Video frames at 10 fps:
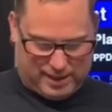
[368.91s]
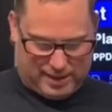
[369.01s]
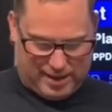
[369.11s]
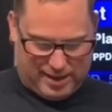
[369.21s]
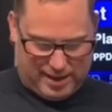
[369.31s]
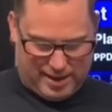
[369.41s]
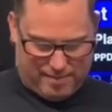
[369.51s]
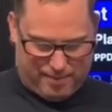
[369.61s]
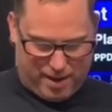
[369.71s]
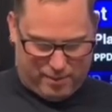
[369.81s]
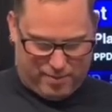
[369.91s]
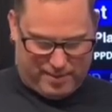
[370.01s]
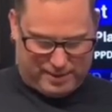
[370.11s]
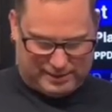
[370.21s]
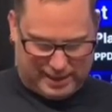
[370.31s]
Bear with
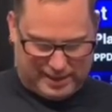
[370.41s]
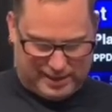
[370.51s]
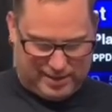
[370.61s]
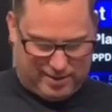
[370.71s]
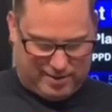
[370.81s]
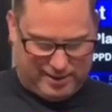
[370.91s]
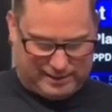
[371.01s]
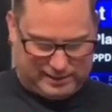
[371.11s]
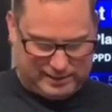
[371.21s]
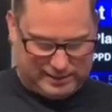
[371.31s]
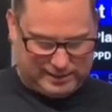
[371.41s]
me a second, guys.